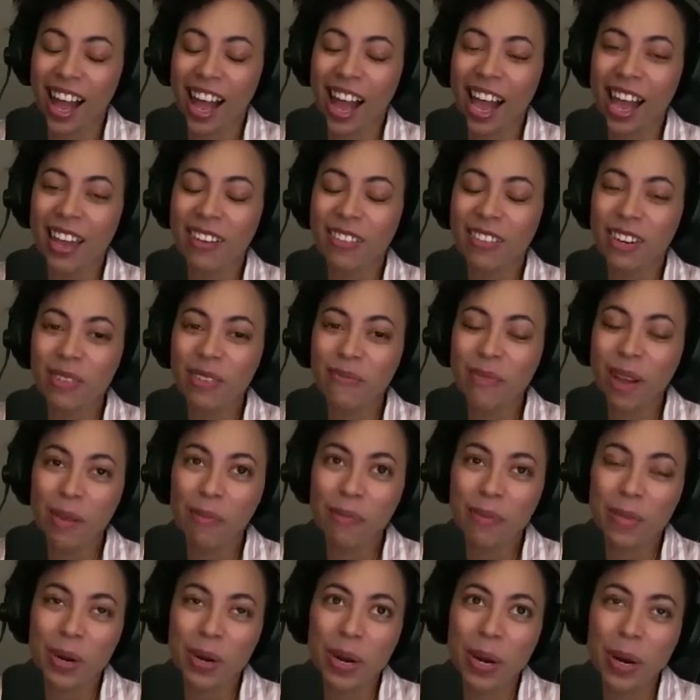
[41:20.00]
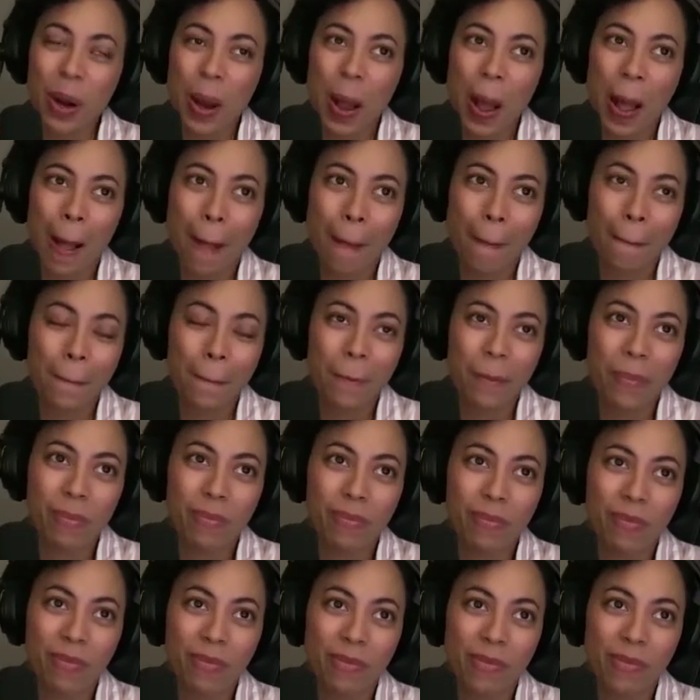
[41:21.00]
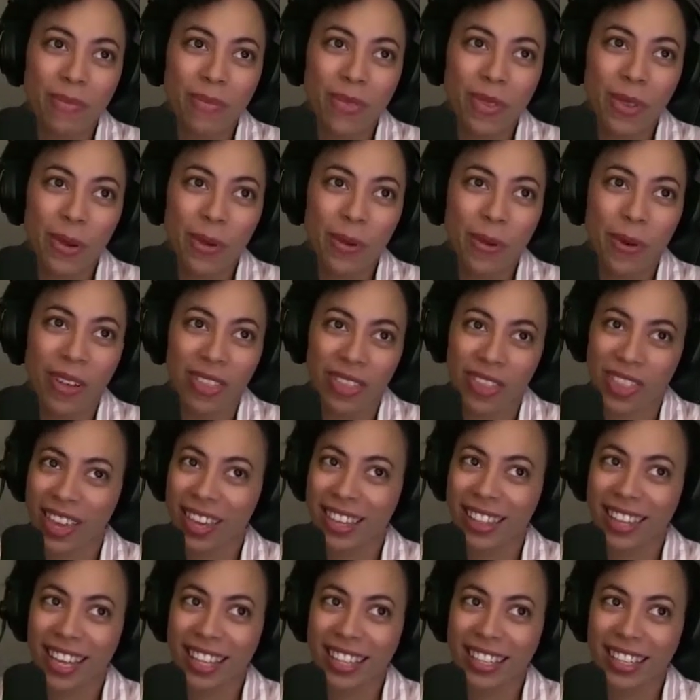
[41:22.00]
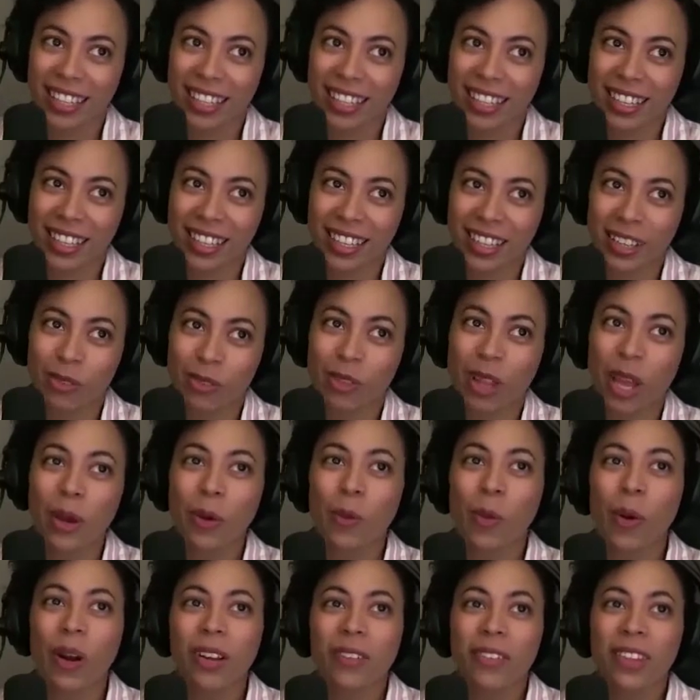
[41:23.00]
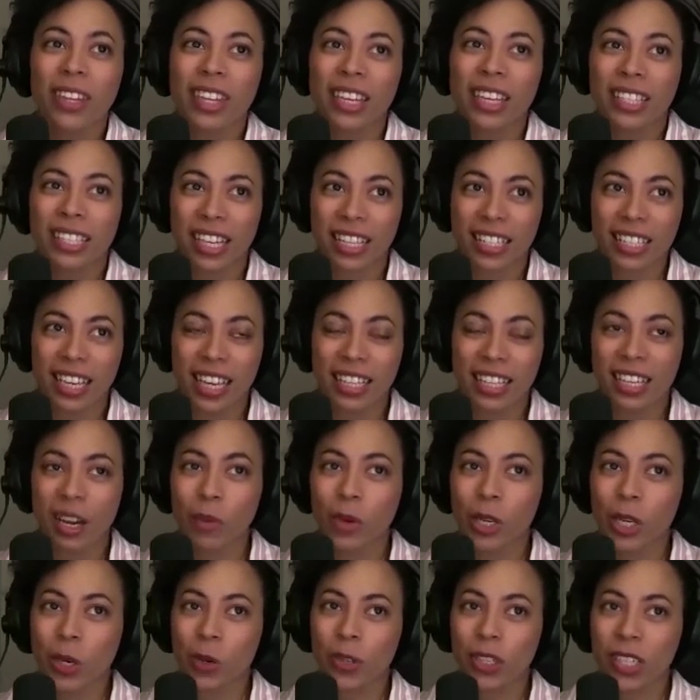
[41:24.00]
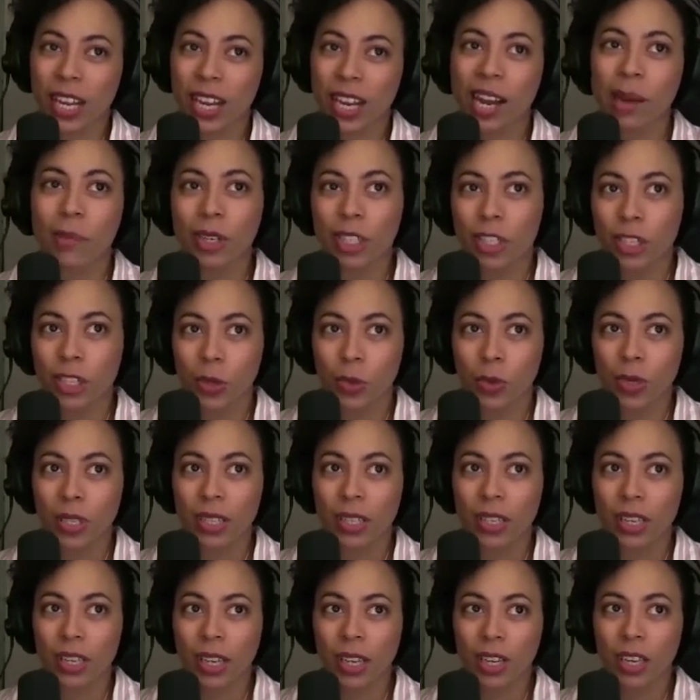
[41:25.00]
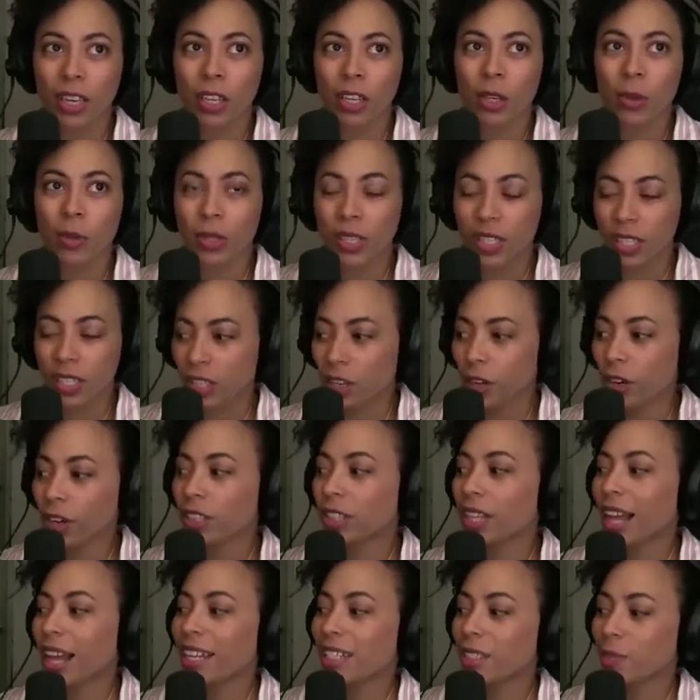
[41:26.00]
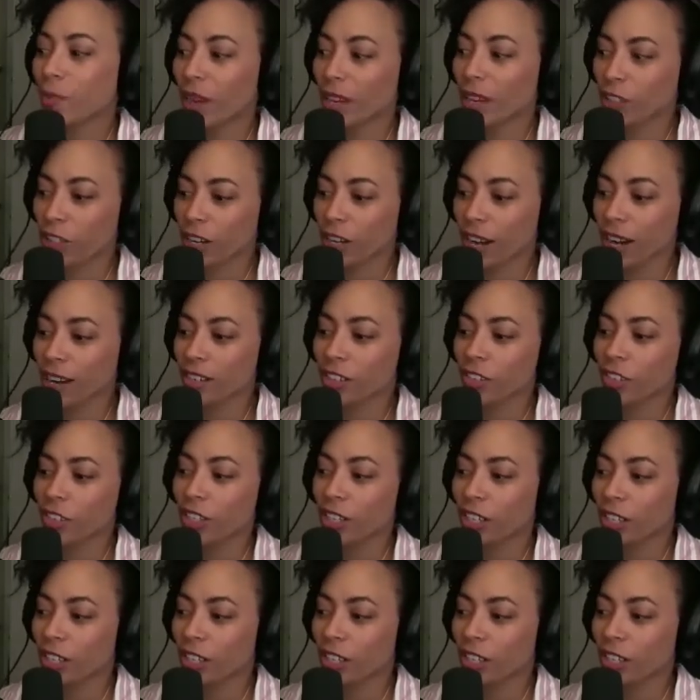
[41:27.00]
I remember one thing that, like, one of the things that stands out when you were saying how much you would see your classmate change